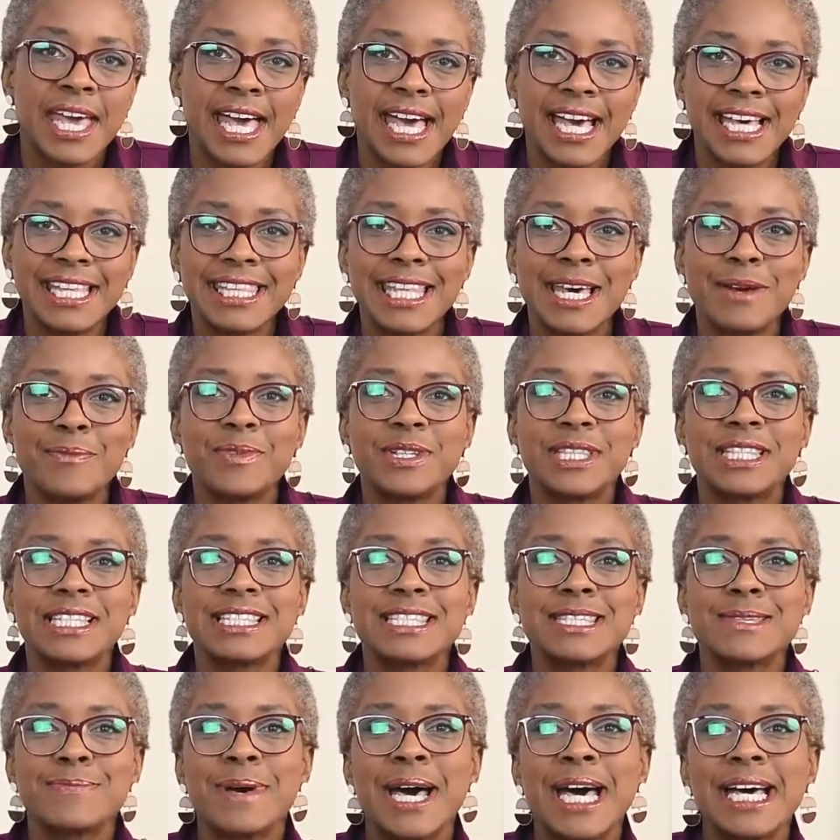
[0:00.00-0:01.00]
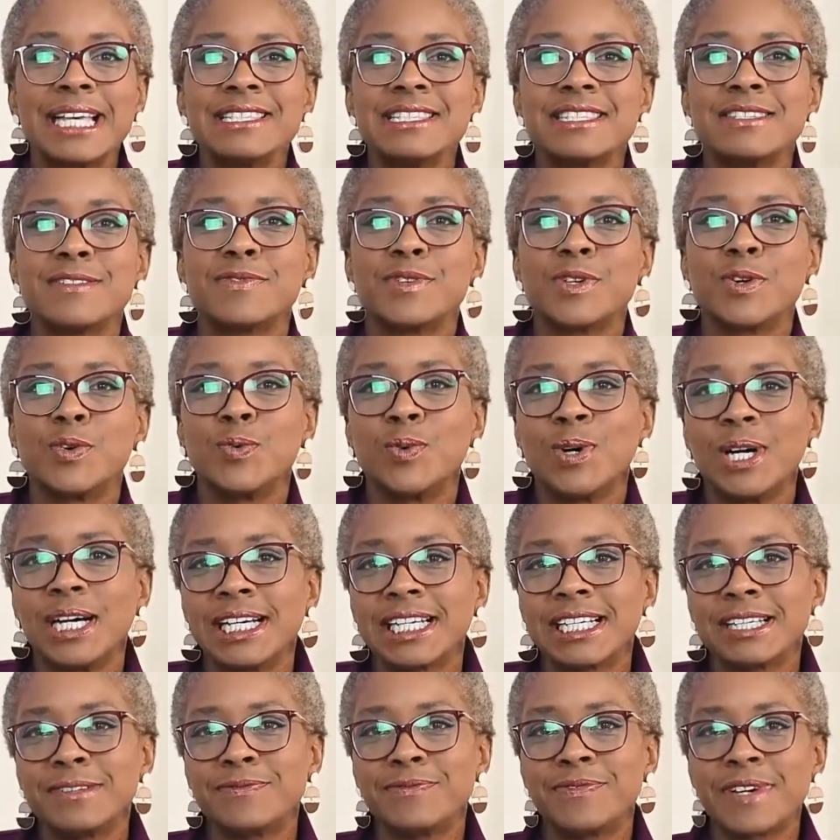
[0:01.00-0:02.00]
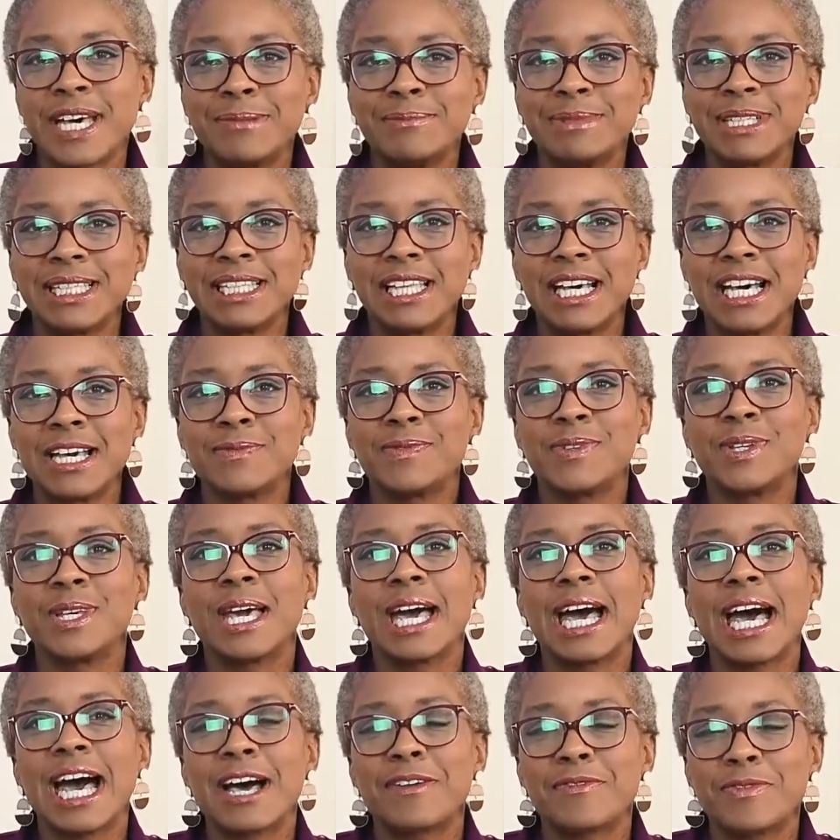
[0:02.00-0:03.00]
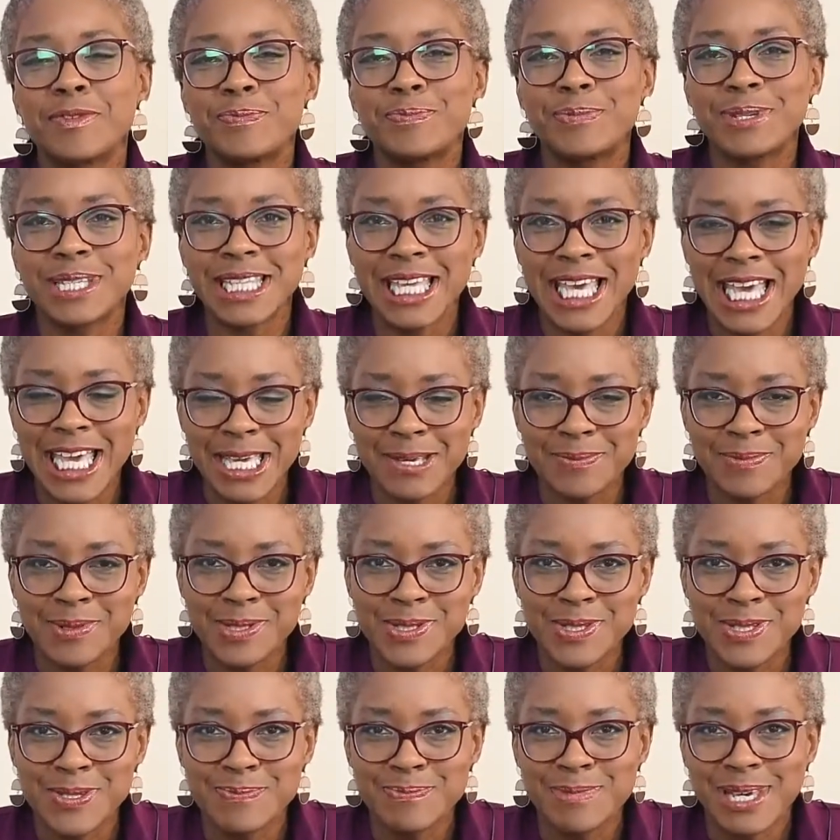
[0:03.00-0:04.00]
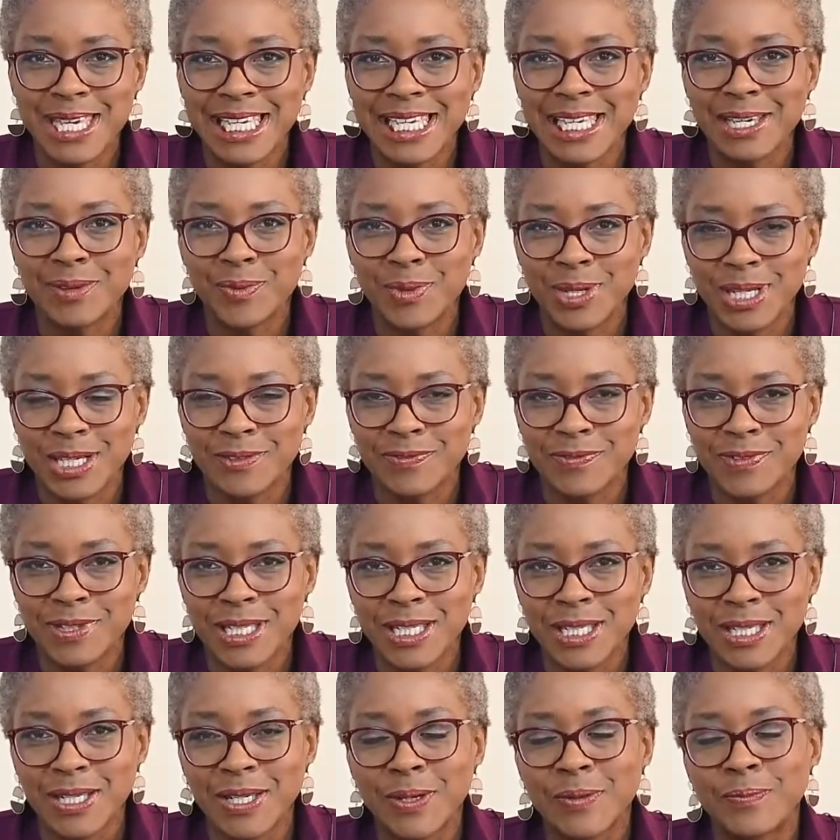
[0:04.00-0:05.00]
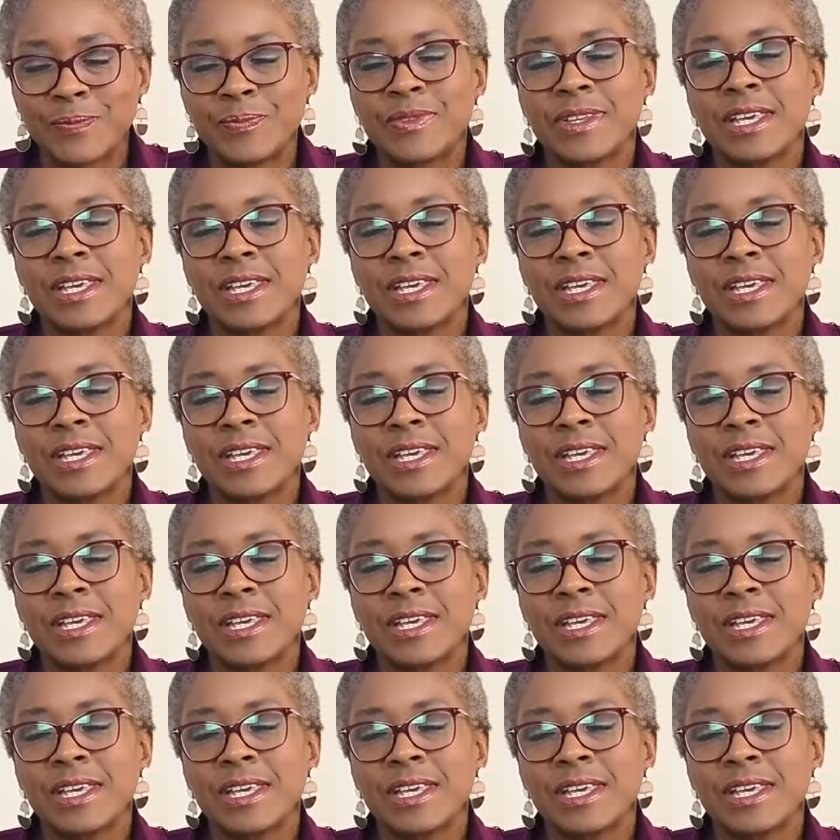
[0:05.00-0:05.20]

And then with the demands of your work and family life, you haven't been able to make it work for you.